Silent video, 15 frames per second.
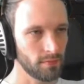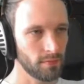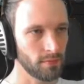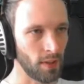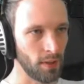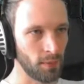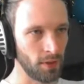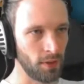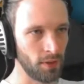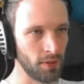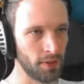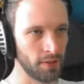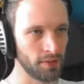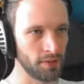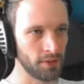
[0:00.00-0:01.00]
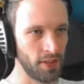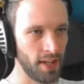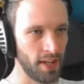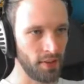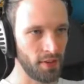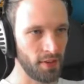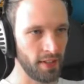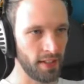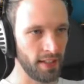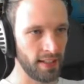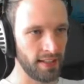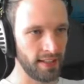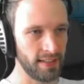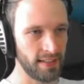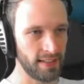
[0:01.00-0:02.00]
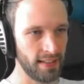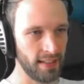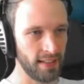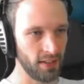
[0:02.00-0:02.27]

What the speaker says: And we're going for that thing. I need this key